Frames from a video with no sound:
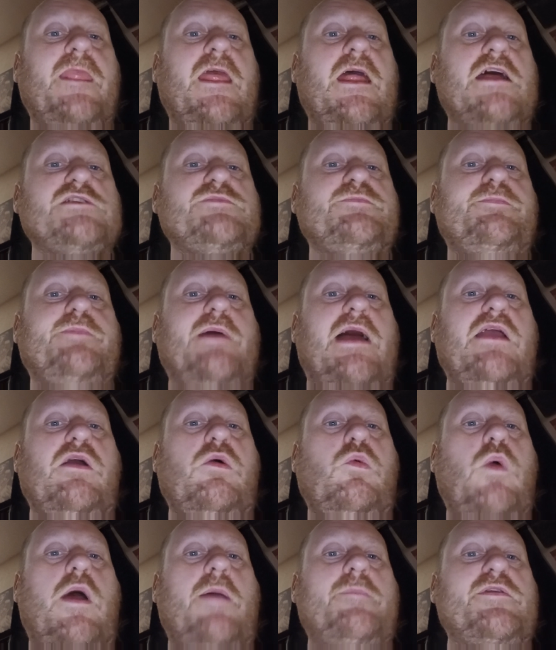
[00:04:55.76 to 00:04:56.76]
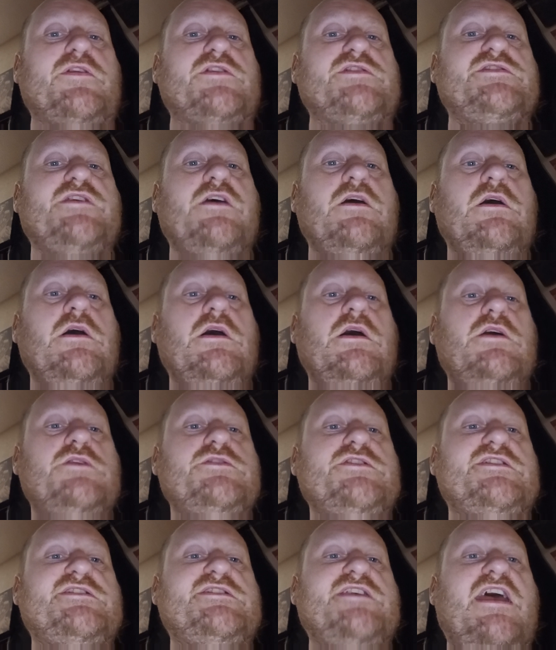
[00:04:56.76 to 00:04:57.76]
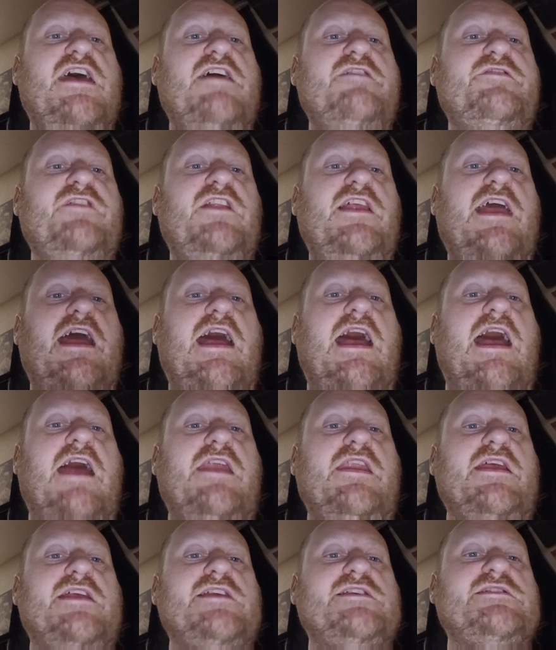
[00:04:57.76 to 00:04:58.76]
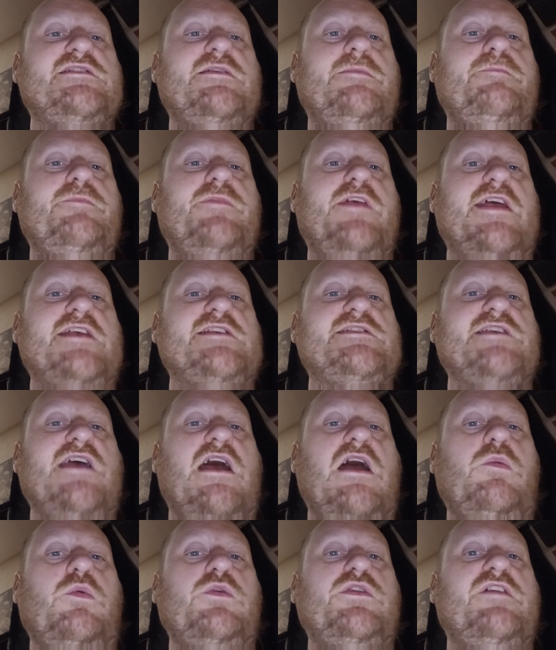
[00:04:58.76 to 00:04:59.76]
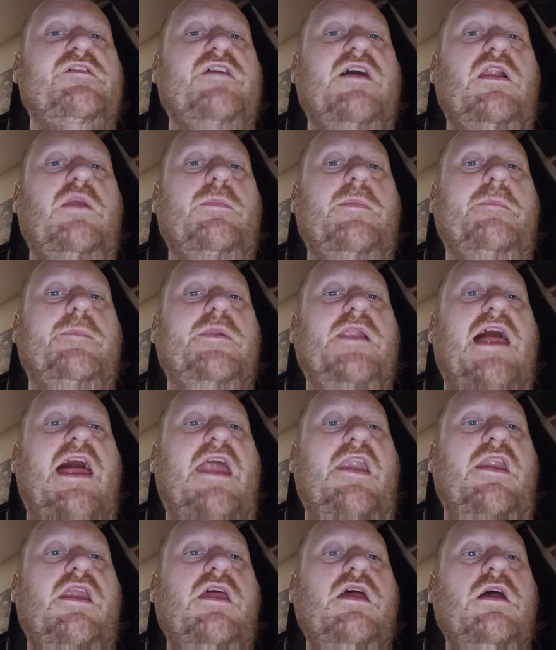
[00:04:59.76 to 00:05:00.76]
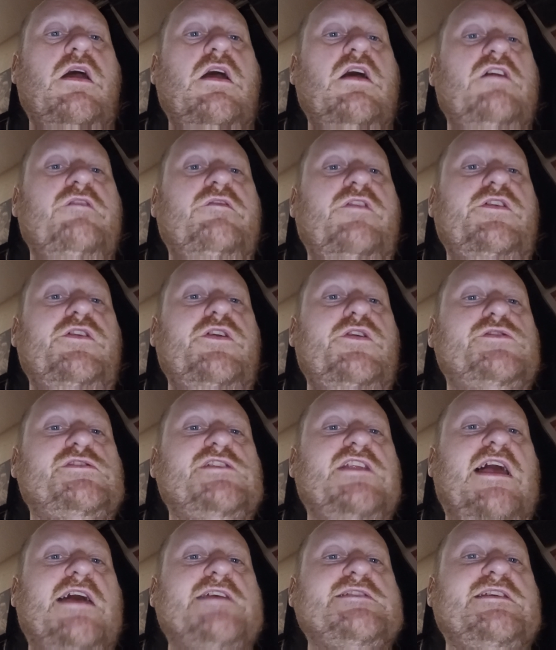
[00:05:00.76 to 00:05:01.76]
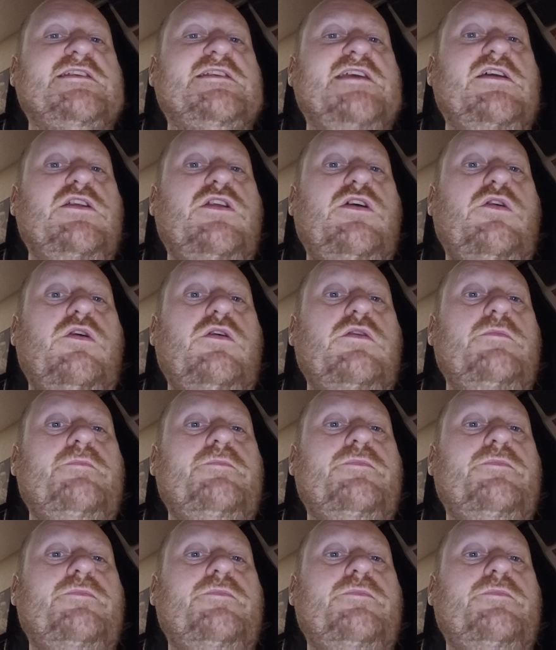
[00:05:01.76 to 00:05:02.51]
as bioweapons. To safely harness this, I would develop a plan for utilising xenomorph